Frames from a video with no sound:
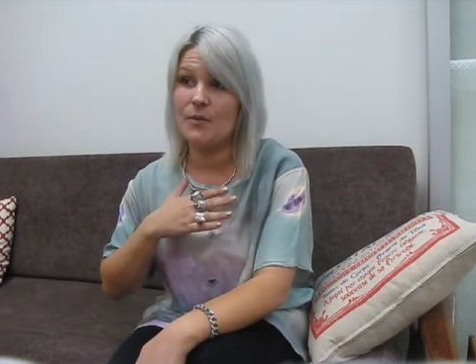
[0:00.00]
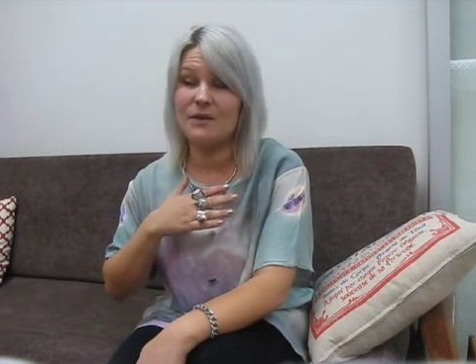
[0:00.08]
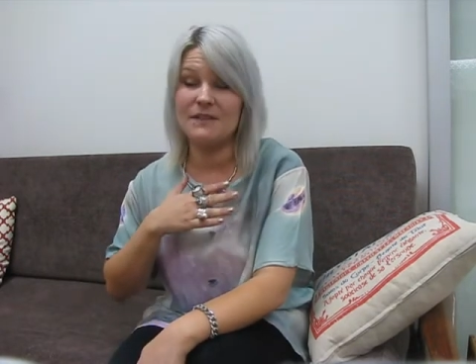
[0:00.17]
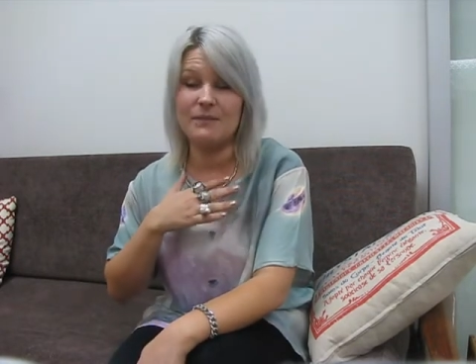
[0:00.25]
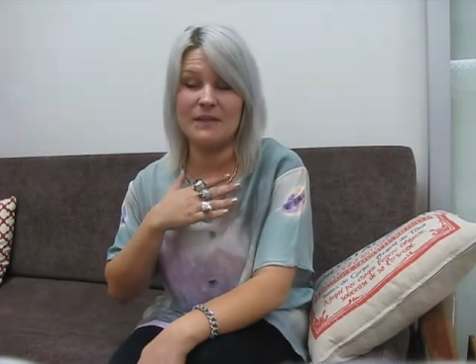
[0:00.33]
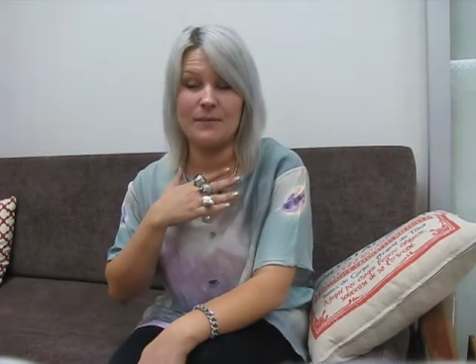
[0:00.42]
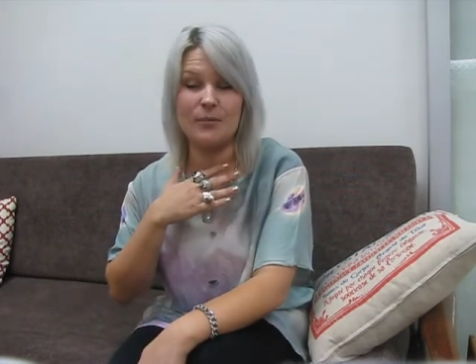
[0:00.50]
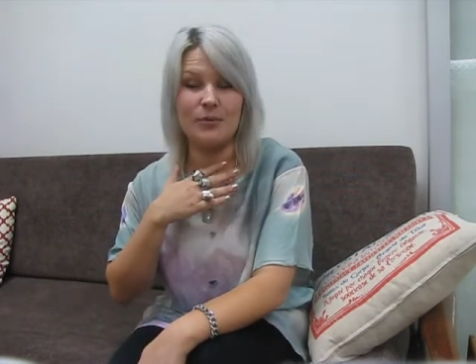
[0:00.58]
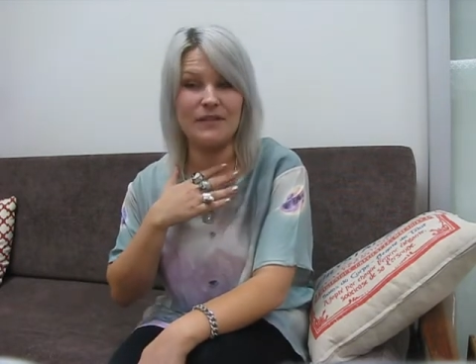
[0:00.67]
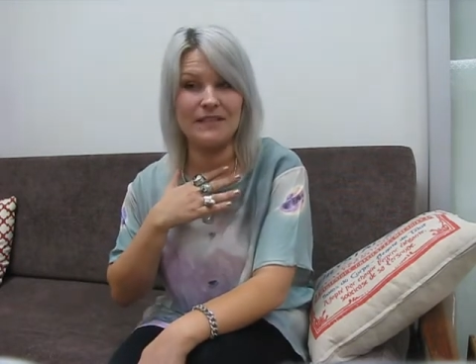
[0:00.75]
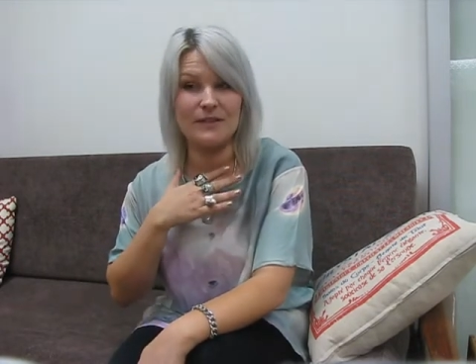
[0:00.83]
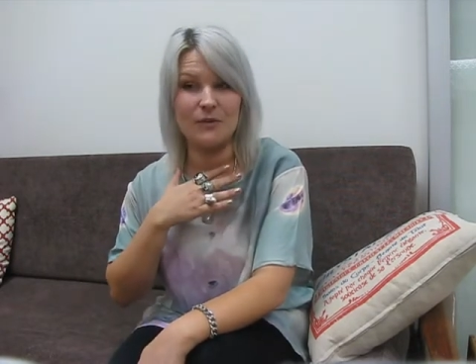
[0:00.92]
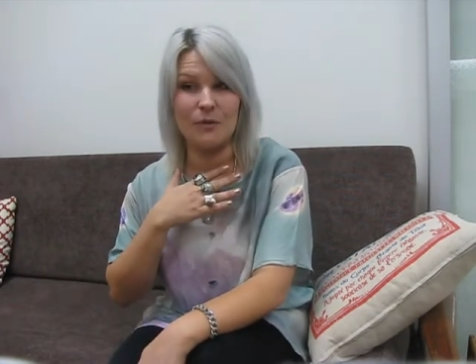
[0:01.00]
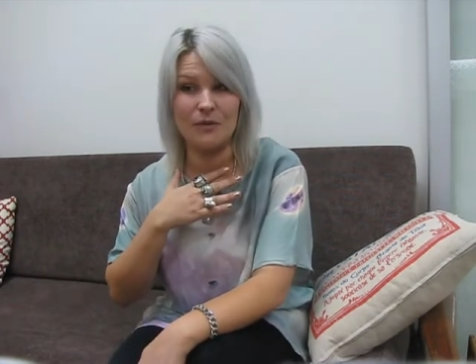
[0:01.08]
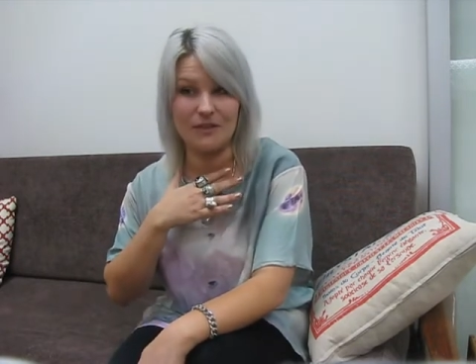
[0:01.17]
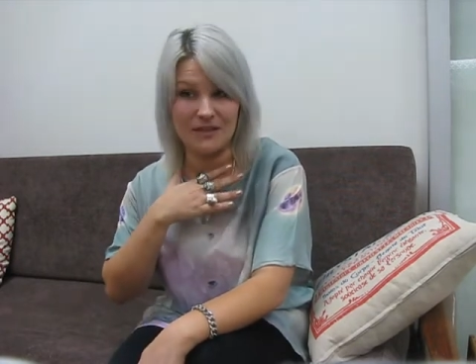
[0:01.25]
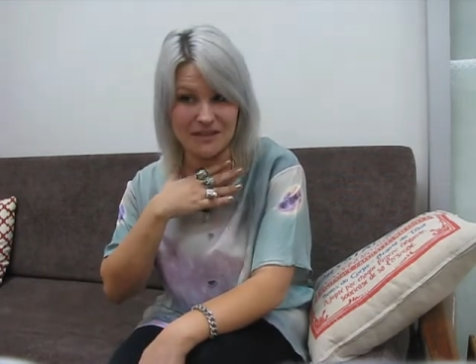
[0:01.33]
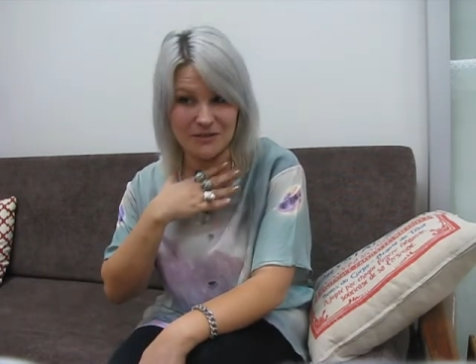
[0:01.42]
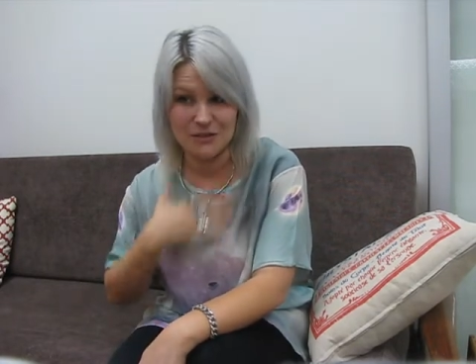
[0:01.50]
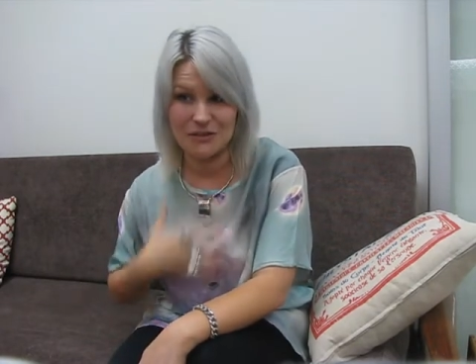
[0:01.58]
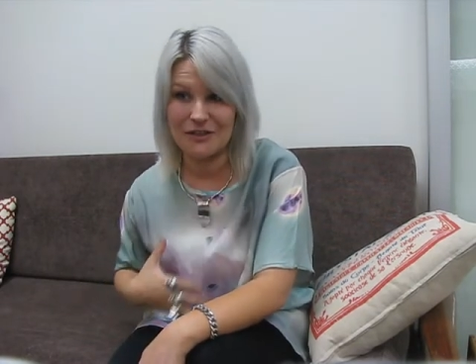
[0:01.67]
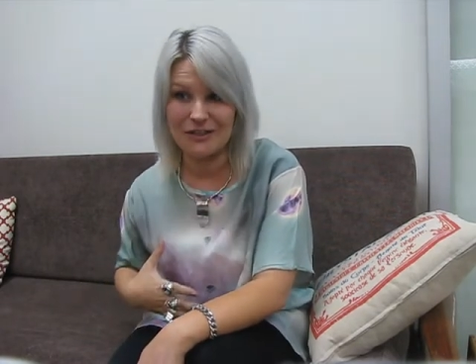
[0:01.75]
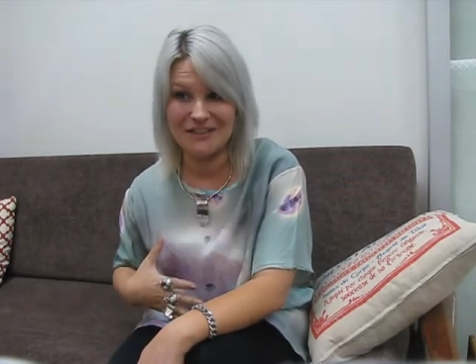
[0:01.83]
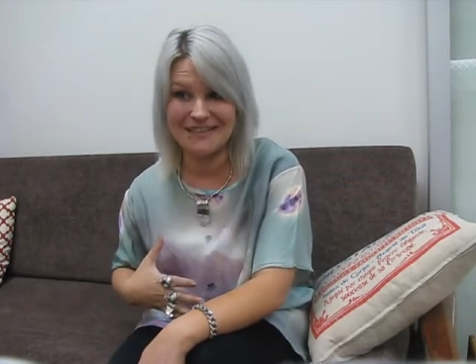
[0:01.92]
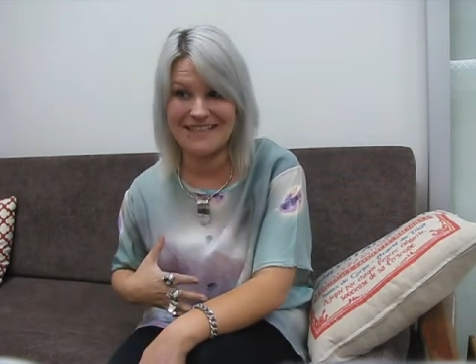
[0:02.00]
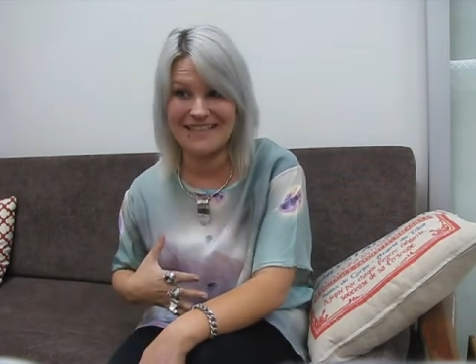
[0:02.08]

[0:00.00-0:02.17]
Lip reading: possibly a print coordinate shirt.